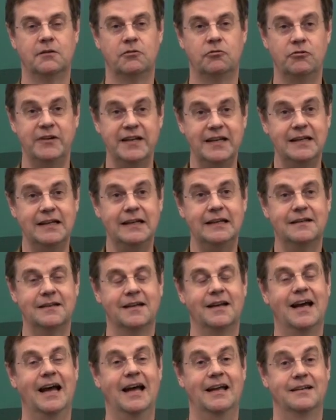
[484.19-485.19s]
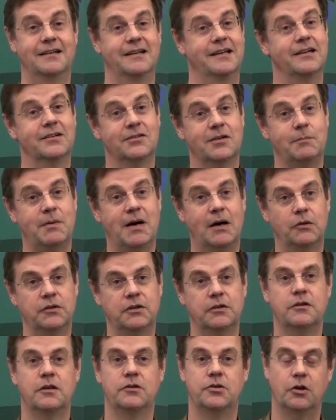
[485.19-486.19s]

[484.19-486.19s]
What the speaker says: read and hear about the